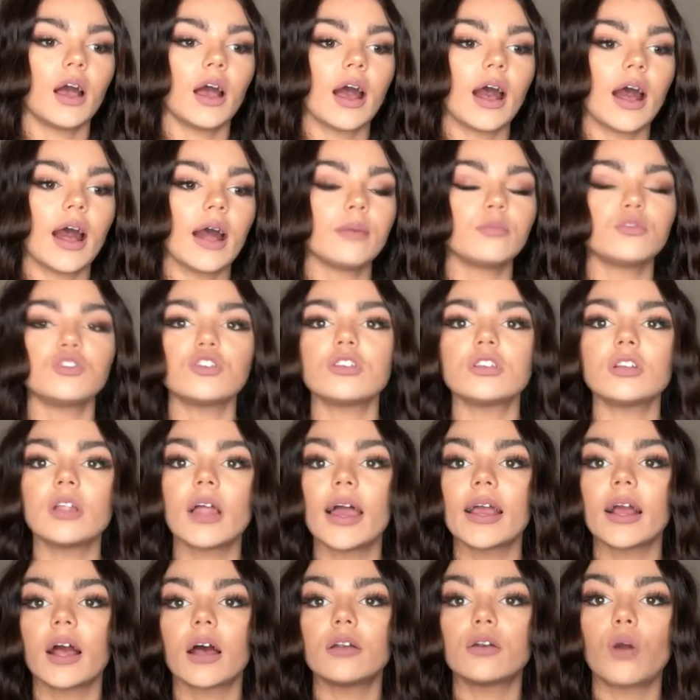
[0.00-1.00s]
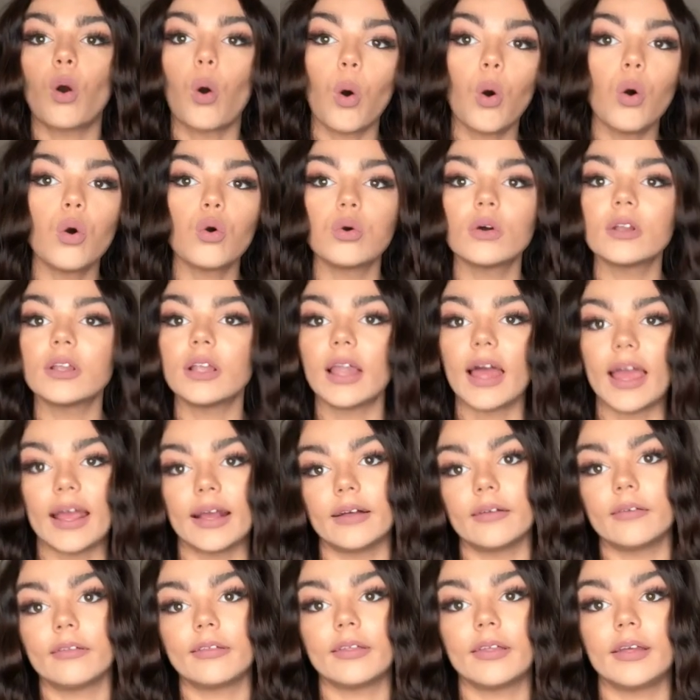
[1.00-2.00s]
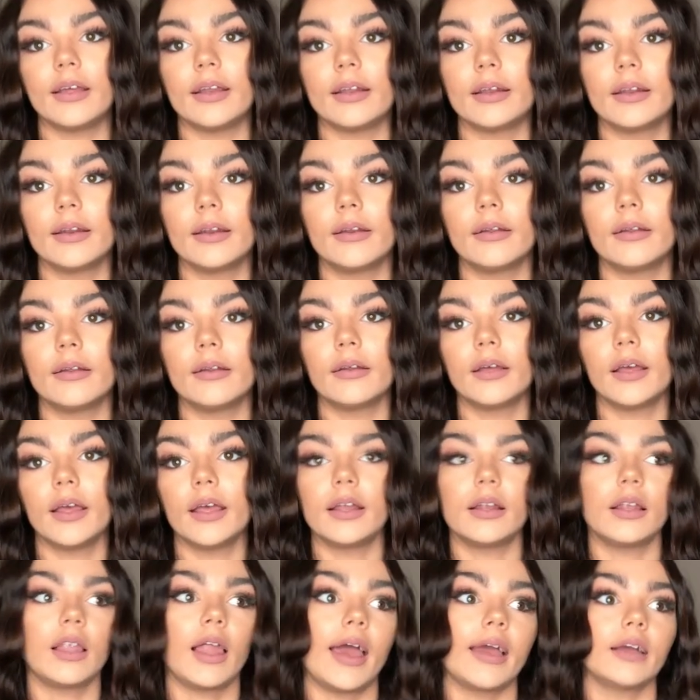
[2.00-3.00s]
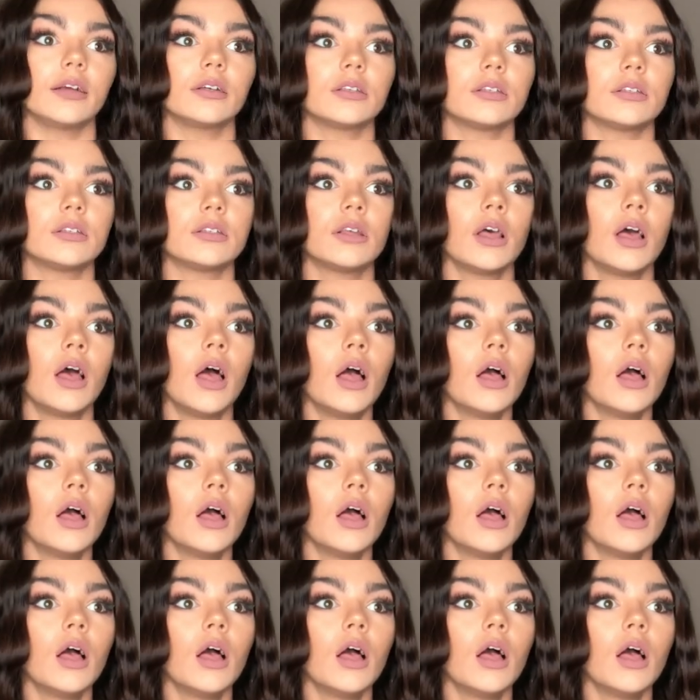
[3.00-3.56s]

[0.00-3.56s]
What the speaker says: I'm just like an awkward length in legs.